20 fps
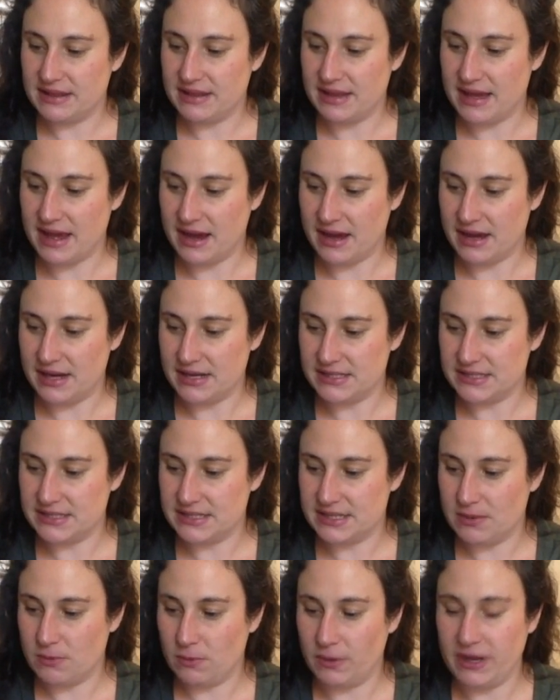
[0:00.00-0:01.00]

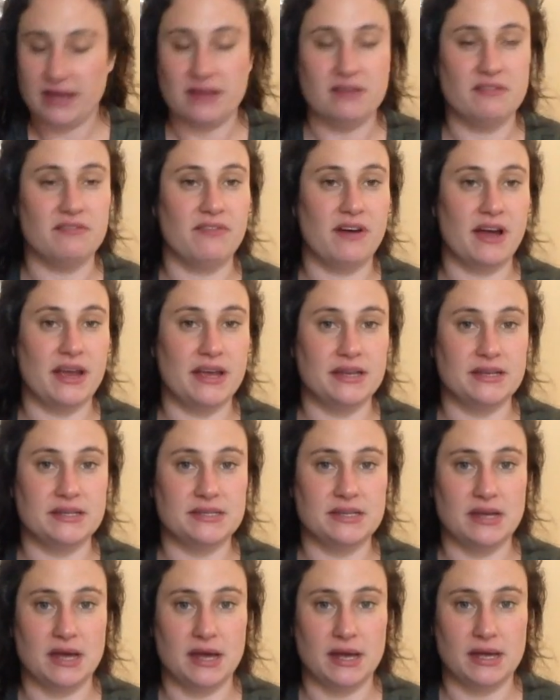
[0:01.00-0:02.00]
that we can find